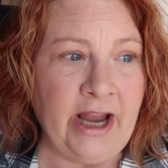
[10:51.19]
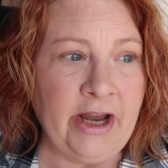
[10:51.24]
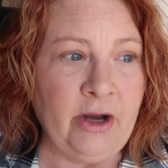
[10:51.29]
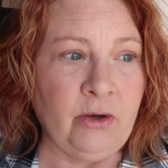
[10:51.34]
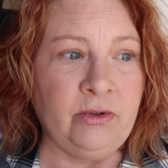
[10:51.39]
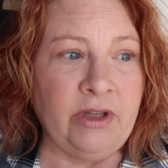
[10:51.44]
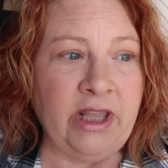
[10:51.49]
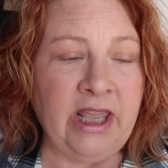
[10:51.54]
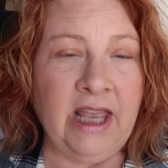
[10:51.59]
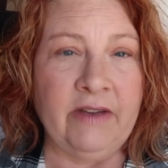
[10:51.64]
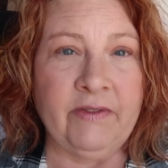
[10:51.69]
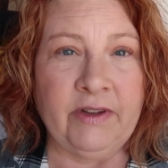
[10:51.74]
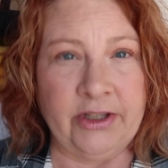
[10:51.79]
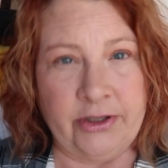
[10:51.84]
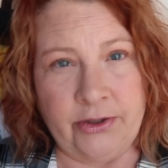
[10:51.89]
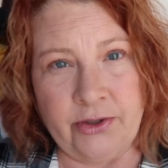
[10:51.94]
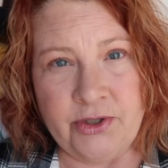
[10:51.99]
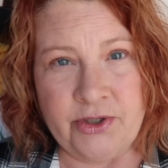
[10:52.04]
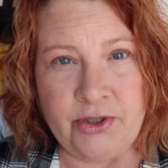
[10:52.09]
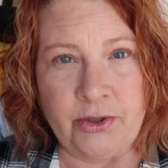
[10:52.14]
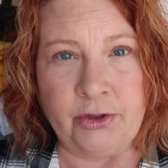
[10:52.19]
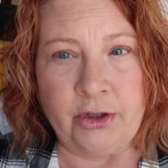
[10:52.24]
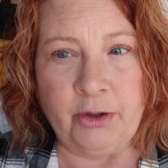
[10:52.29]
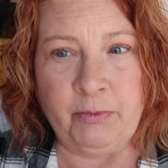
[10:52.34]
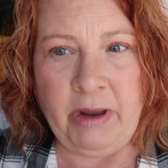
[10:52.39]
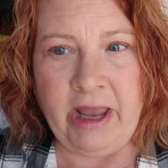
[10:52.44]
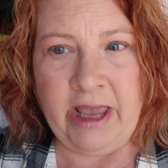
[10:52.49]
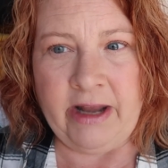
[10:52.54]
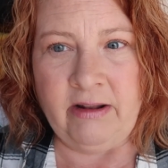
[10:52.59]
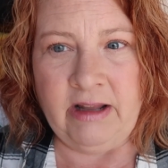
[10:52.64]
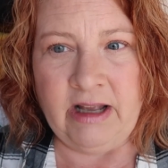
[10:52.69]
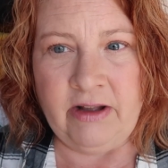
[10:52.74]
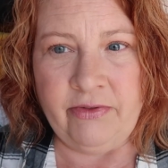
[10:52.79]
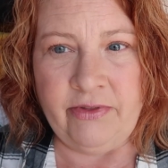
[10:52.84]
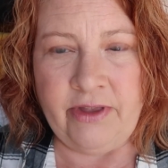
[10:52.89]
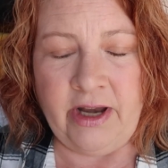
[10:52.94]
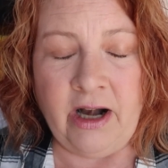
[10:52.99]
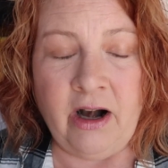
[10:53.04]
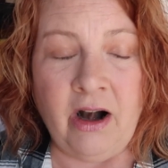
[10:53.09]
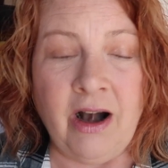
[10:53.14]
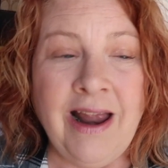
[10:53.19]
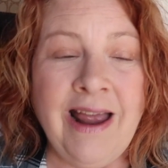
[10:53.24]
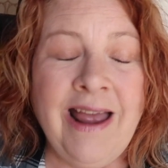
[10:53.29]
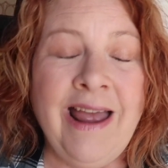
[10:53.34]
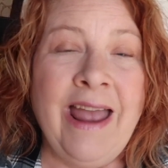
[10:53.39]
I only have a little solar panel out there.